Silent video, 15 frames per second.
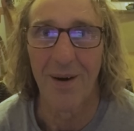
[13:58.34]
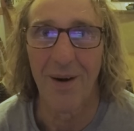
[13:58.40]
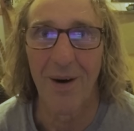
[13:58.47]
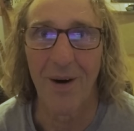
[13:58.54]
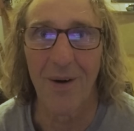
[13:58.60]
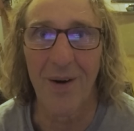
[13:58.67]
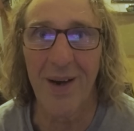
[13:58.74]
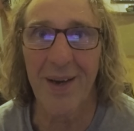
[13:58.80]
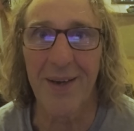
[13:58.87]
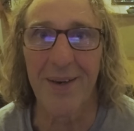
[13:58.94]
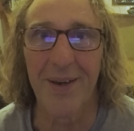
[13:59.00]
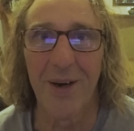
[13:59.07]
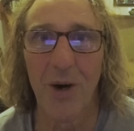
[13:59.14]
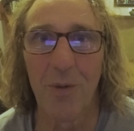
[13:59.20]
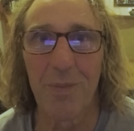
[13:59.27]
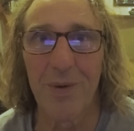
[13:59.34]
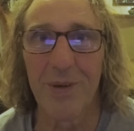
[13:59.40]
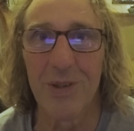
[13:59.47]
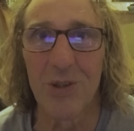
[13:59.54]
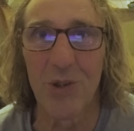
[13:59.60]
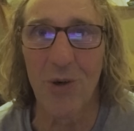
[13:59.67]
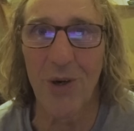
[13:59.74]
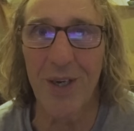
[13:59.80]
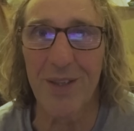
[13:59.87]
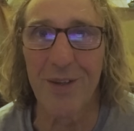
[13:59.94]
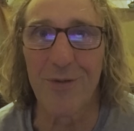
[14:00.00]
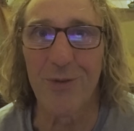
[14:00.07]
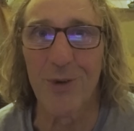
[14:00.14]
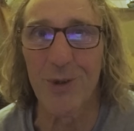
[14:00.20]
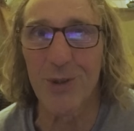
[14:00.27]
All right, I hope you enjoyed the
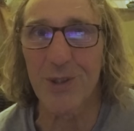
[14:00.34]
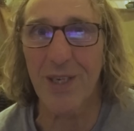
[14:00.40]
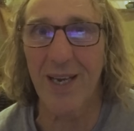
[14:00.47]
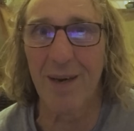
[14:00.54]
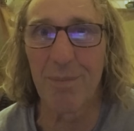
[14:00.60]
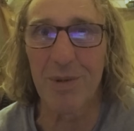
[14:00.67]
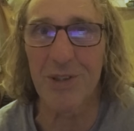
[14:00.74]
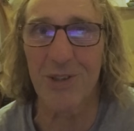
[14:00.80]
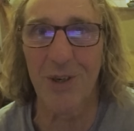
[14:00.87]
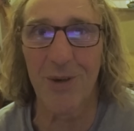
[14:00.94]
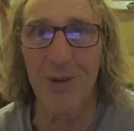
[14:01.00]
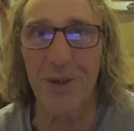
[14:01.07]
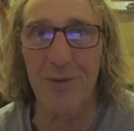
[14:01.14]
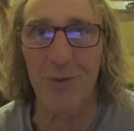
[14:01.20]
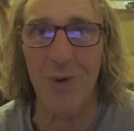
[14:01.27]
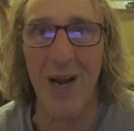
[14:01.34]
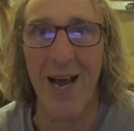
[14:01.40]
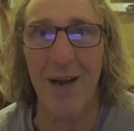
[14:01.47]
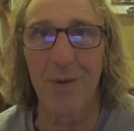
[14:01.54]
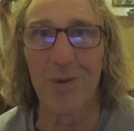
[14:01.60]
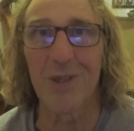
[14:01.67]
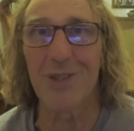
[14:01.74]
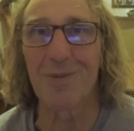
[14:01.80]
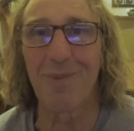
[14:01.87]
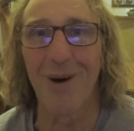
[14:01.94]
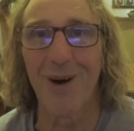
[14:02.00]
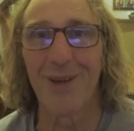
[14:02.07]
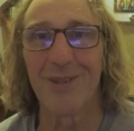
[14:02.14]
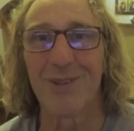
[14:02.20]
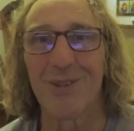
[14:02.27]
first episode of Rat
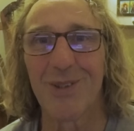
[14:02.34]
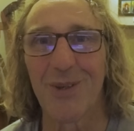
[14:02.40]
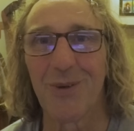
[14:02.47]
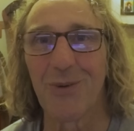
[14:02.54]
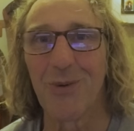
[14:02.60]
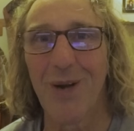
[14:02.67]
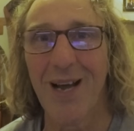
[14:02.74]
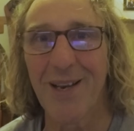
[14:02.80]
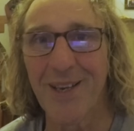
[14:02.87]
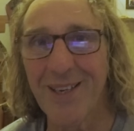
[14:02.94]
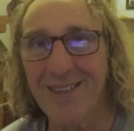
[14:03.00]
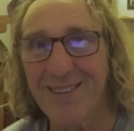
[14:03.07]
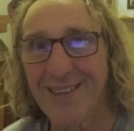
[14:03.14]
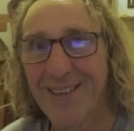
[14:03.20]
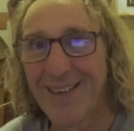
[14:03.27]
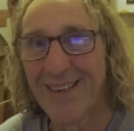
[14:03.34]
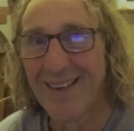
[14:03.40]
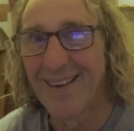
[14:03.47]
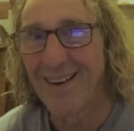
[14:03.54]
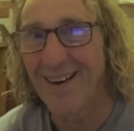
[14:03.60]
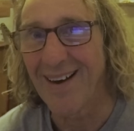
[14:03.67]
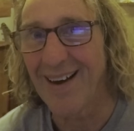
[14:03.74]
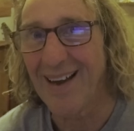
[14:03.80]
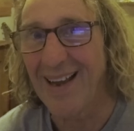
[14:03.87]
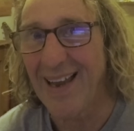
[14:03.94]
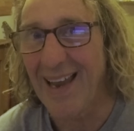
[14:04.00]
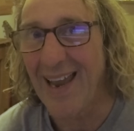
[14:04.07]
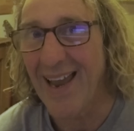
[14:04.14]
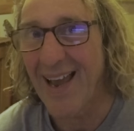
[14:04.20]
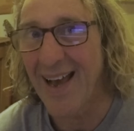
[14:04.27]
Responds to Reddit
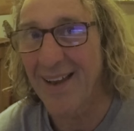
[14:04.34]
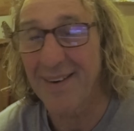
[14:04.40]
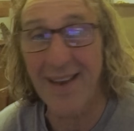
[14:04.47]
and